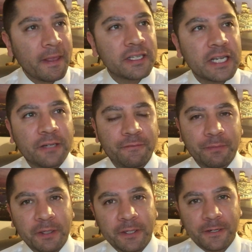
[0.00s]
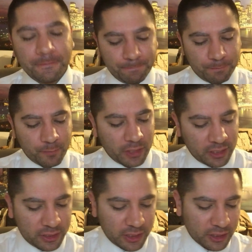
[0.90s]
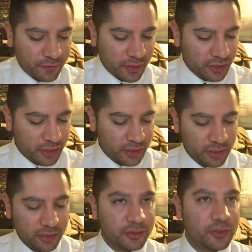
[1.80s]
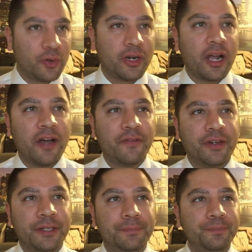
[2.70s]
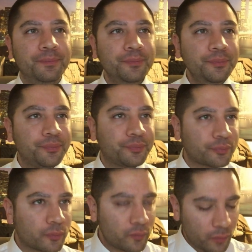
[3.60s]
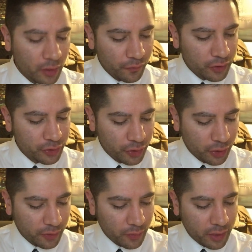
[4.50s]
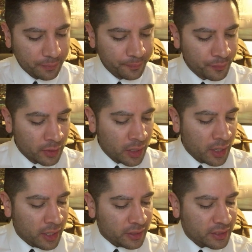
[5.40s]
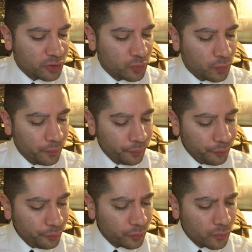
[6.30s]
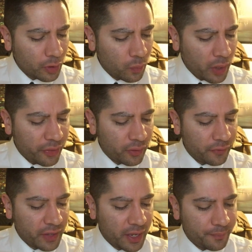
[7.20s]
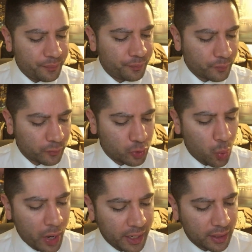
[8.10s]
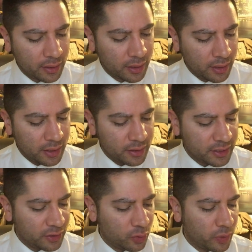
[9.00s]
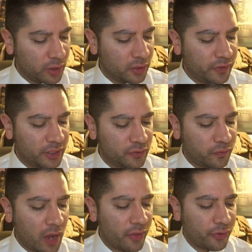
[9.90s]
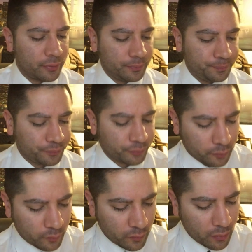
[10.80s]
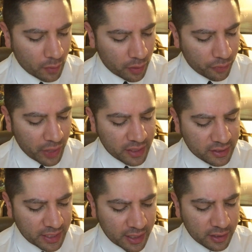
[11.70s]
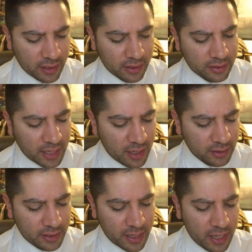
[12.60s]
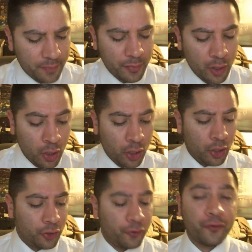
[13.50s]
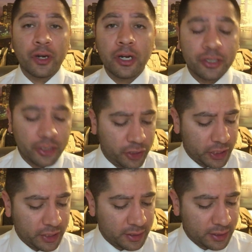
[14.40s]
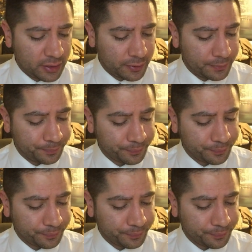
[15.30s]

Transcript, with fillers: Sound familiar? Let's let's finish this little story off here. Verse 31 says whether of them twain did the will of his Father? They said unto him, The first, Jesus.